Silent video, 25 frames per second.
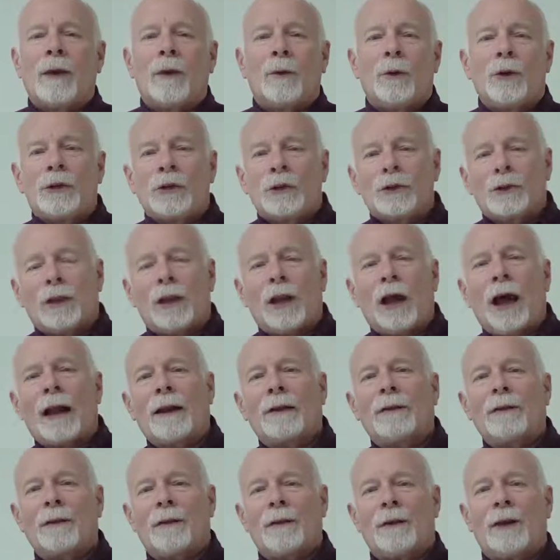which is a lot
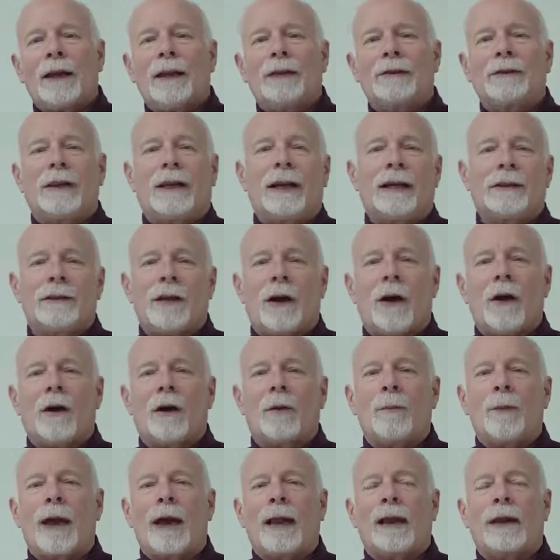of the things that I
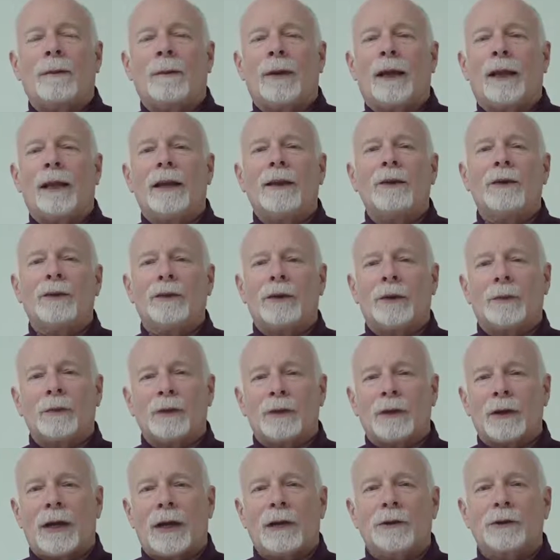talk about in my leadership
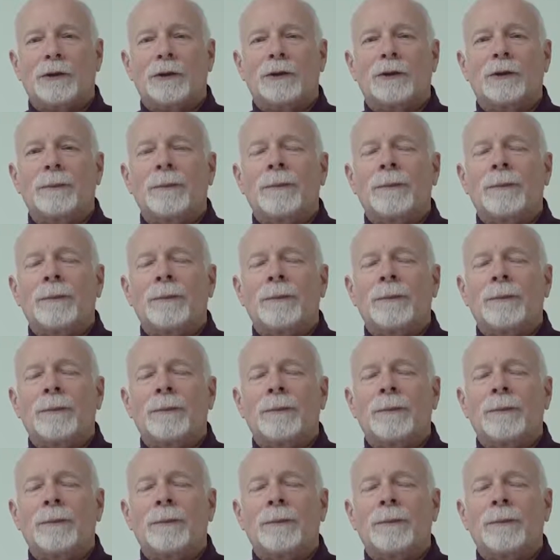sessions.